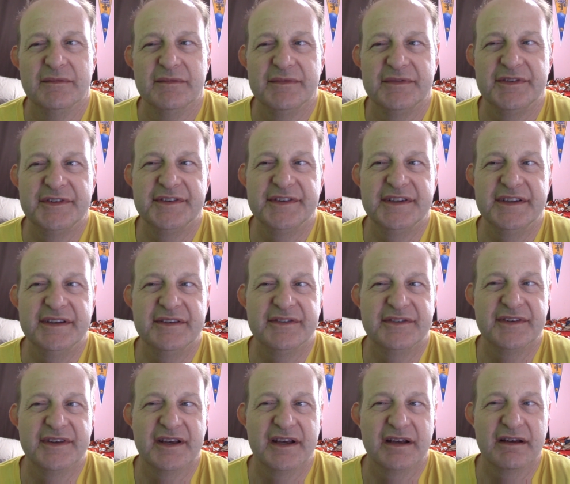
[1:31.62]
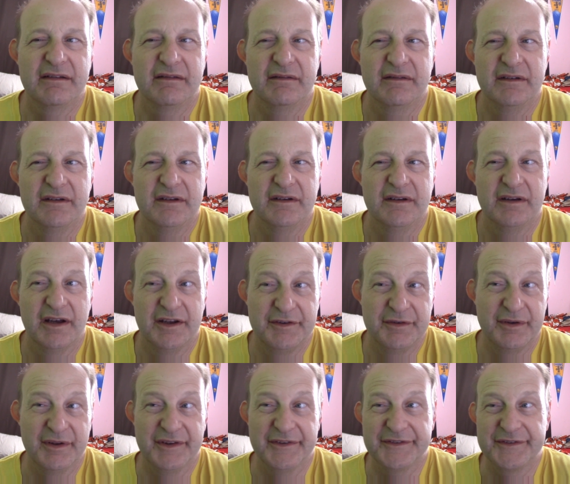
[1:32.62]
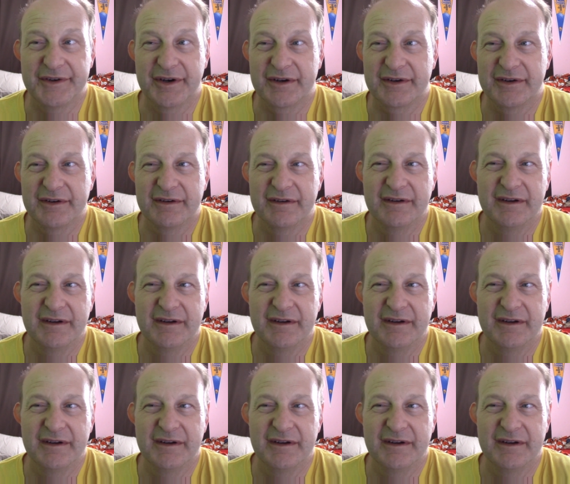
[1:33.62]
She's a drill instructor.